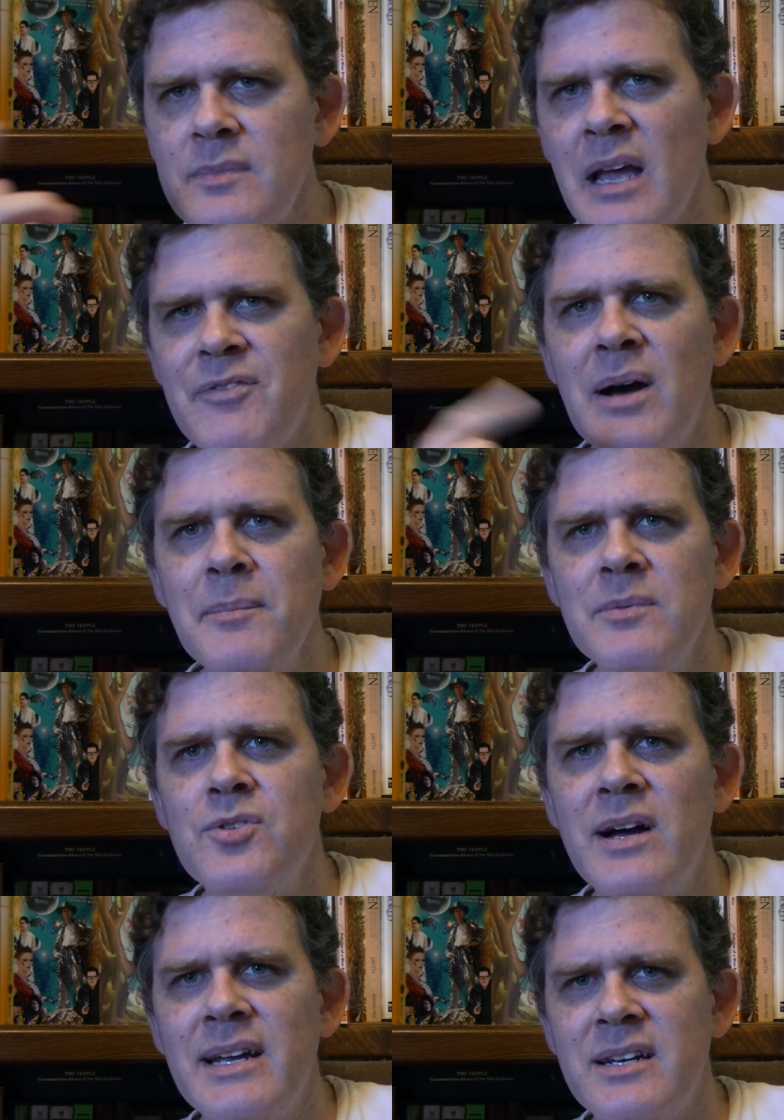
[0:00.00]
if I'm
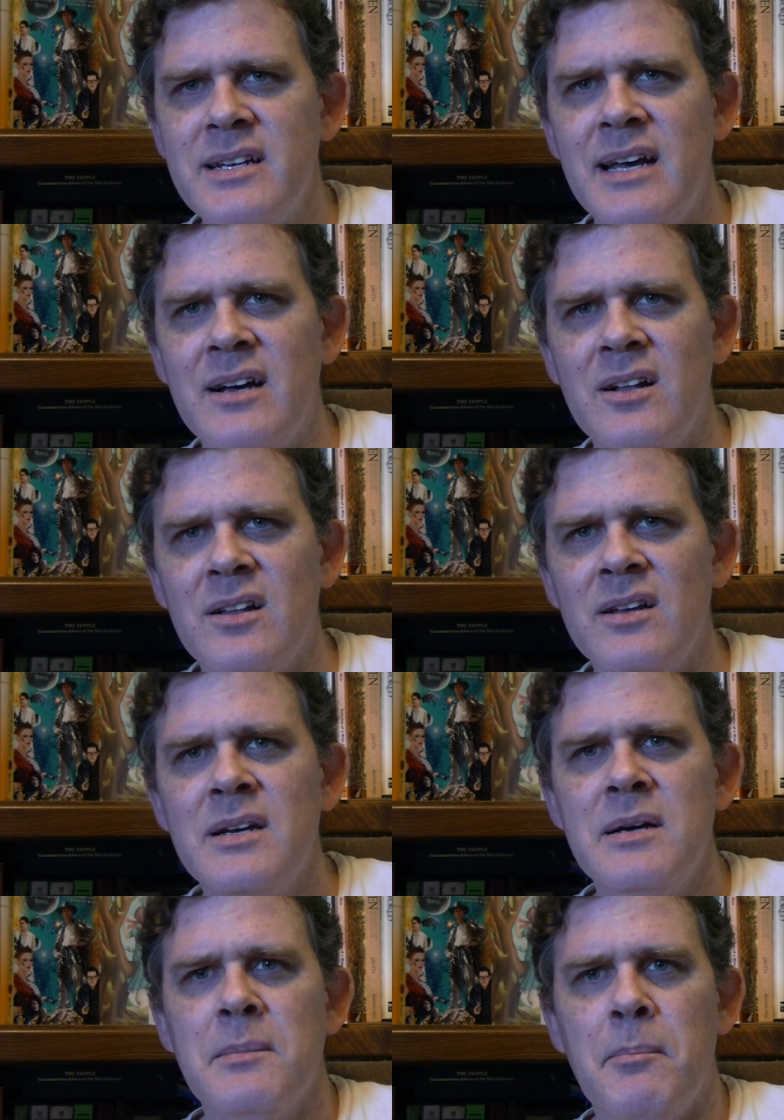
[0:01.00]
trying to tell
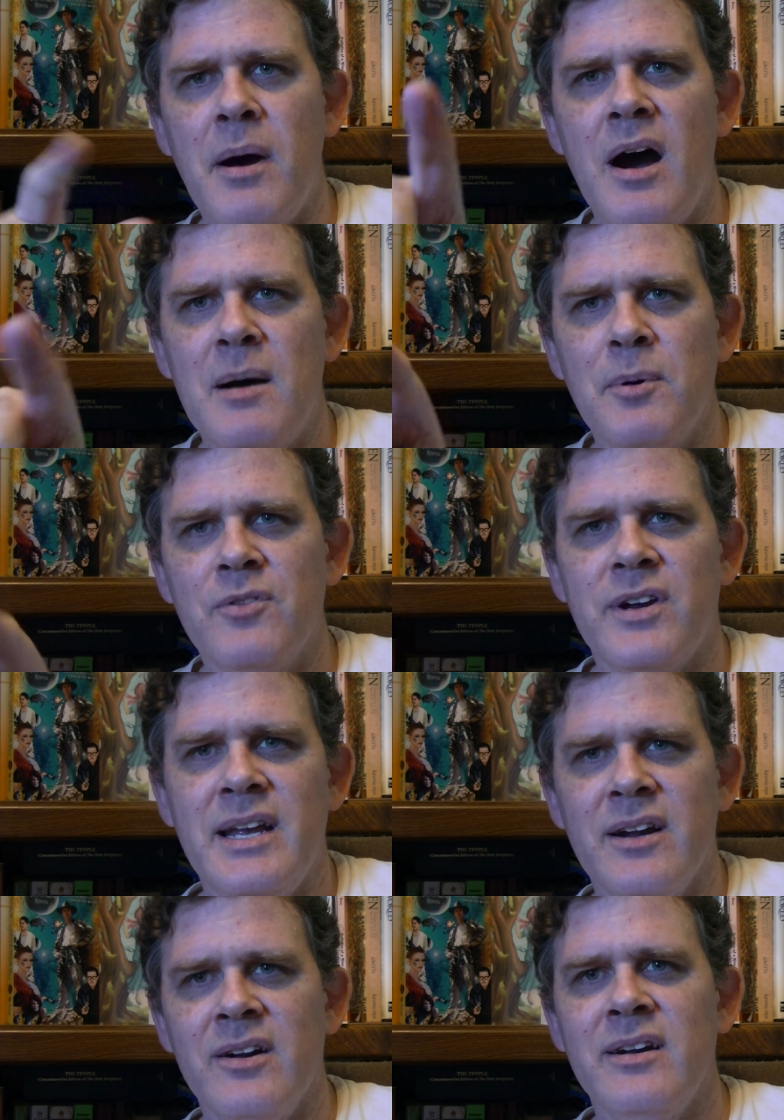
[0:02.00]
Bob over
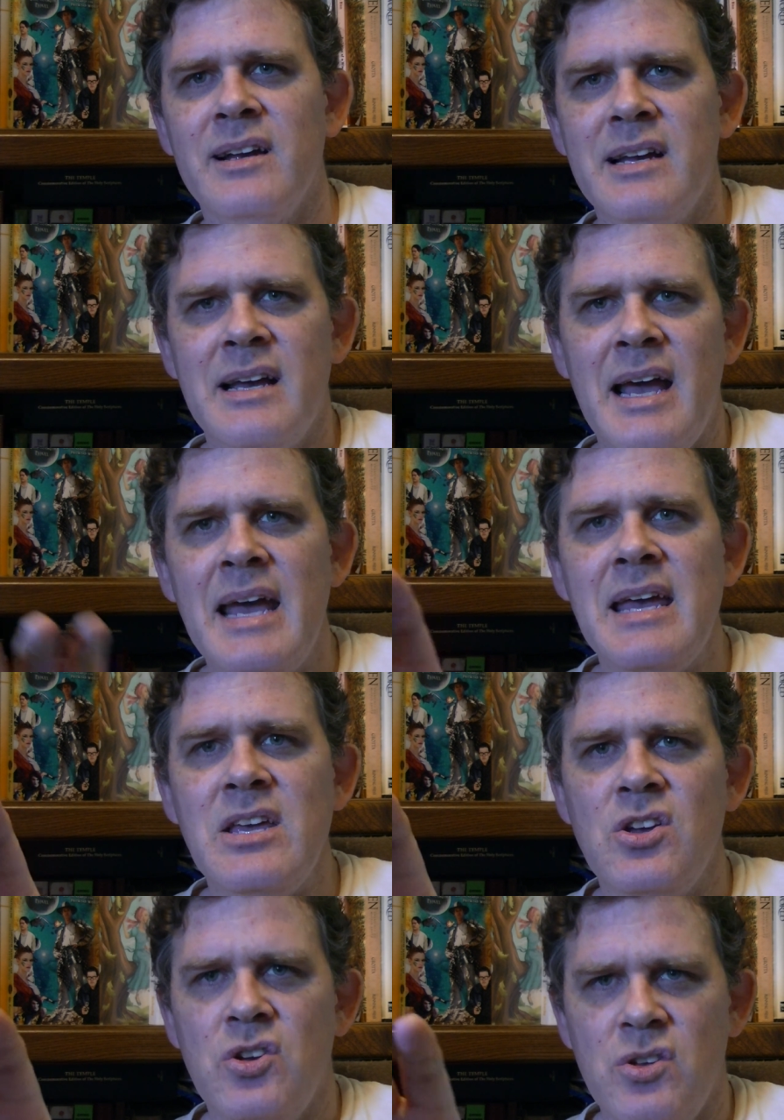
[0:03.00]
here, hey,
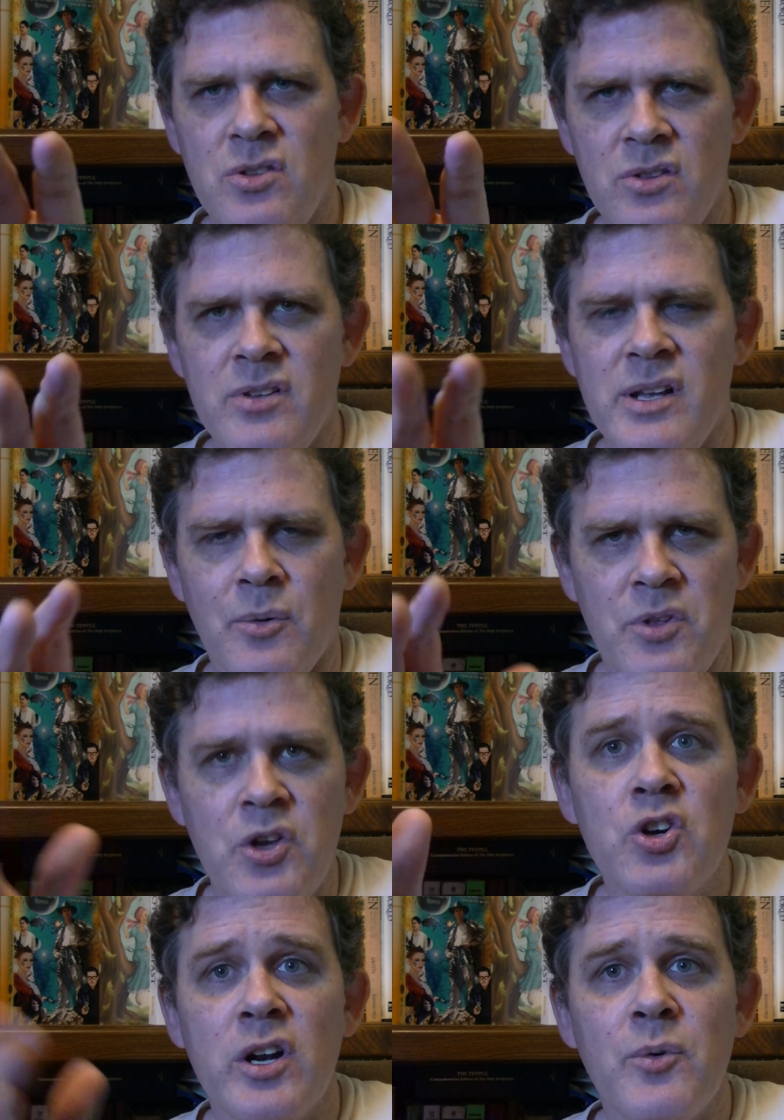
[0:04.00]
you know,
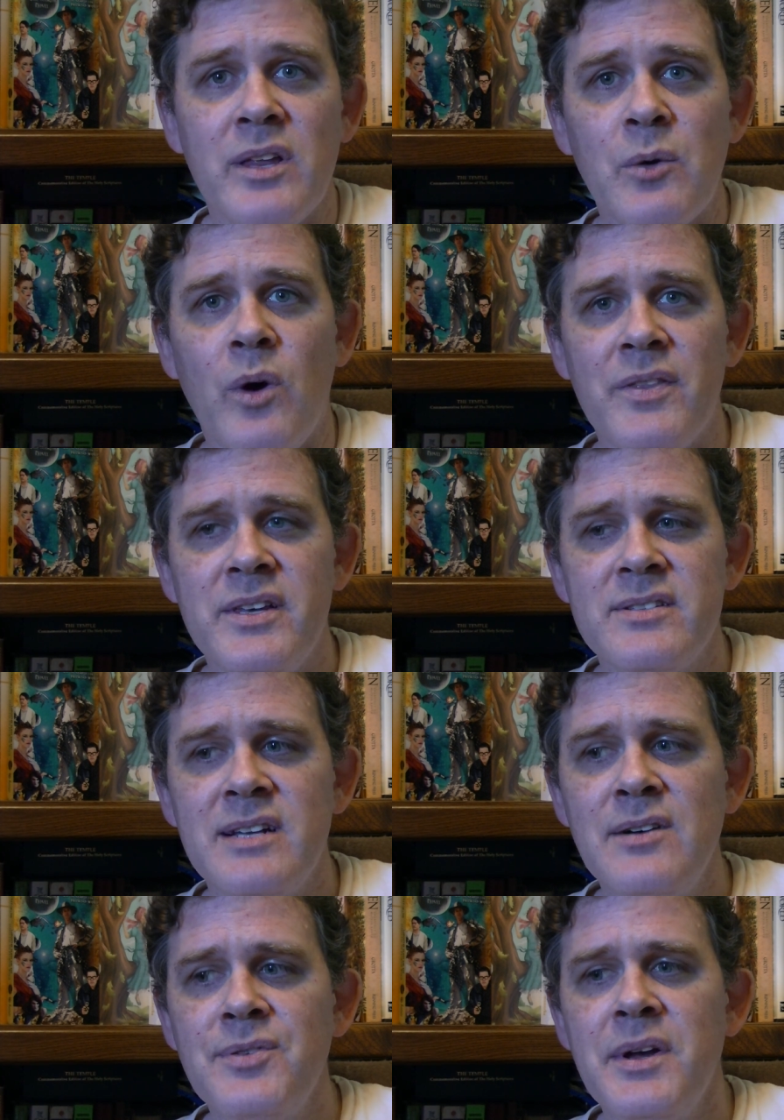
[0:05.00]
you're going to really want this
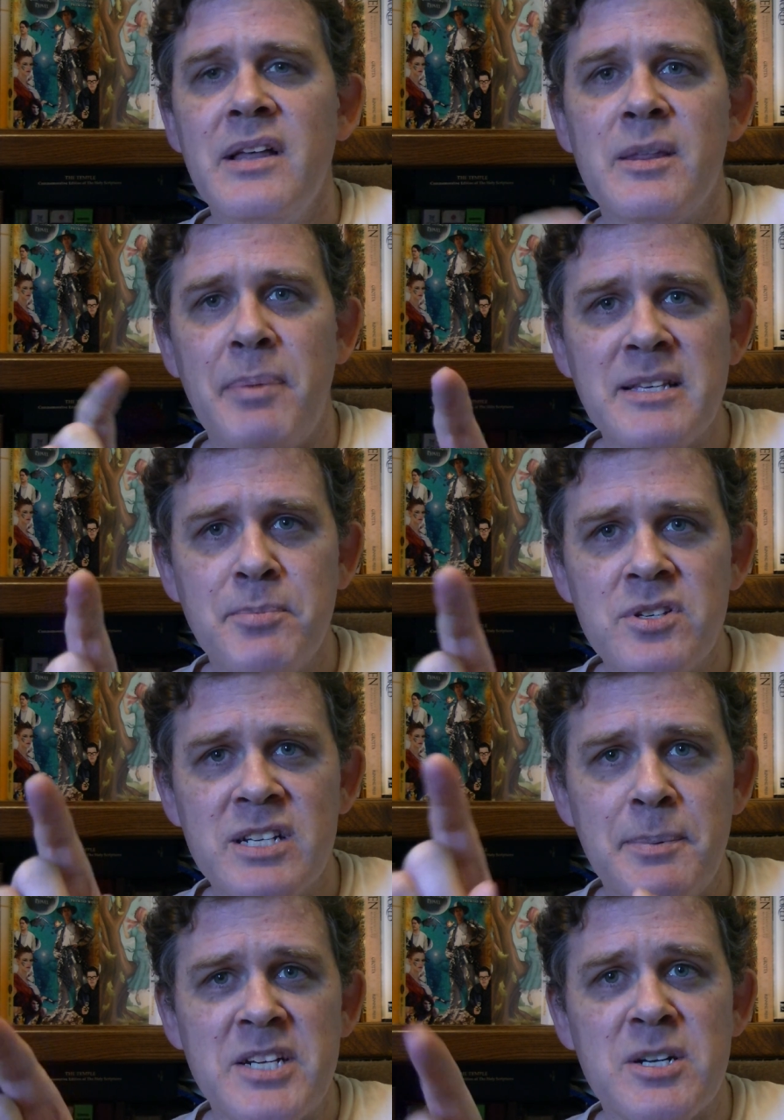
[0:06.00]
stuff, the best
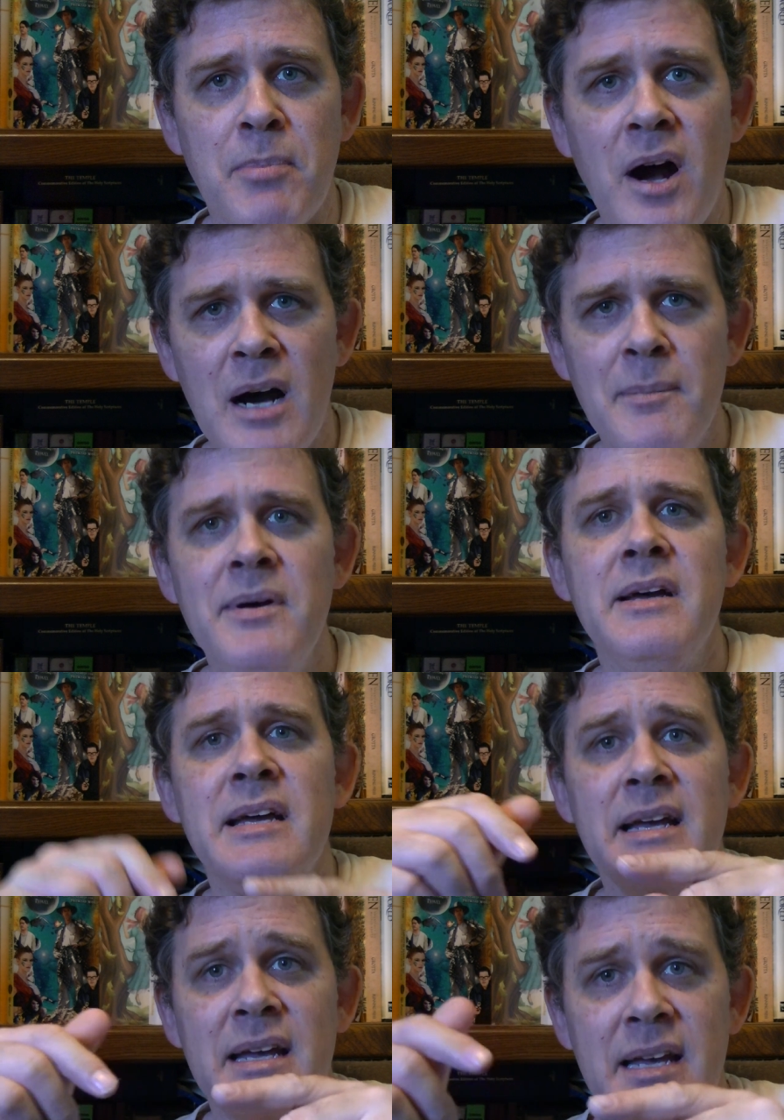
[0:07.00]
person to pitch to Bob
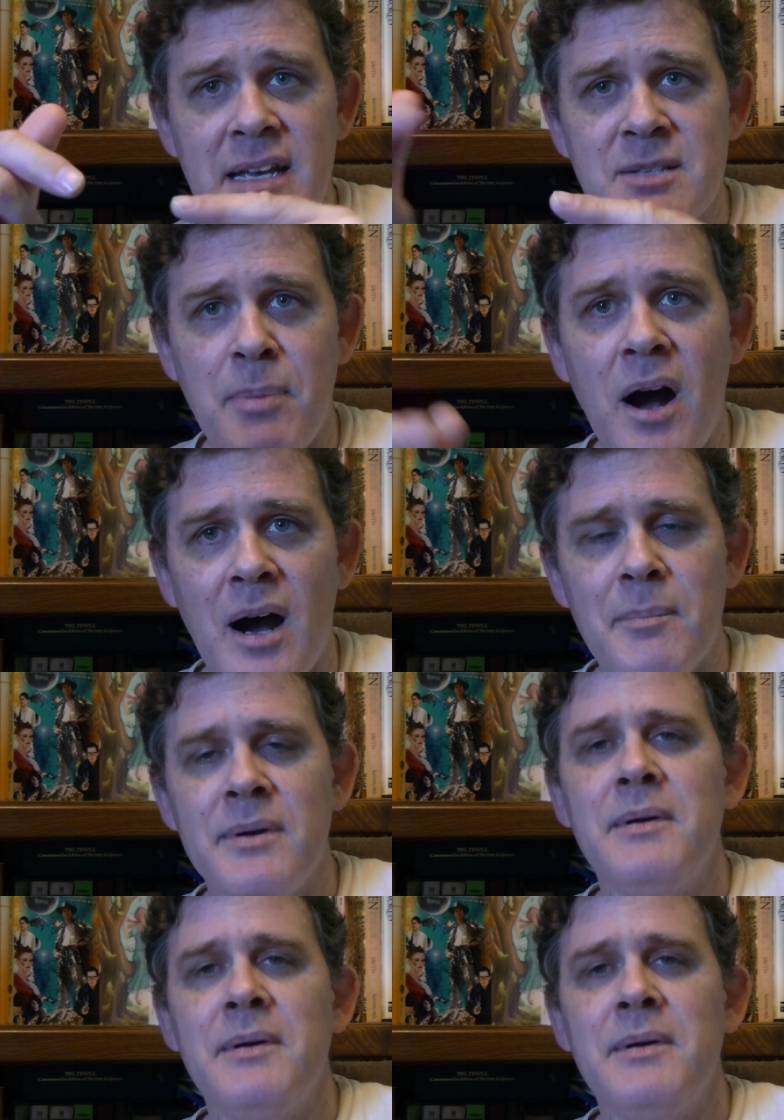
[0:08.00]
is Bob.